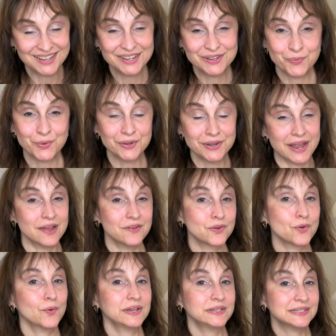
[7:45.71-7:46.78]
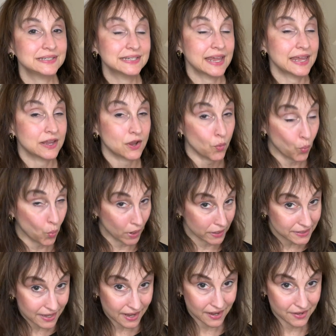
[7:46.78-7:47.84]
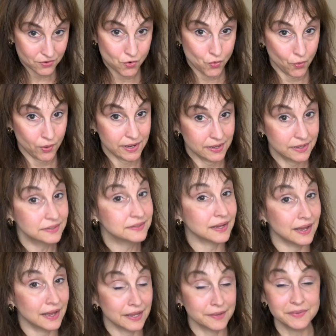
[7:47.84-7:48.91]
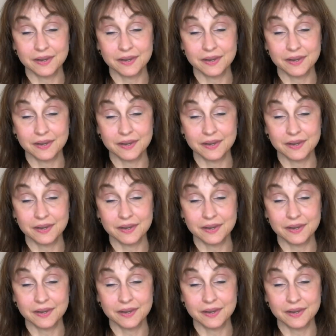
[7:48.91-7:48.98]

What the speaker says: We're now going to take one category at a time.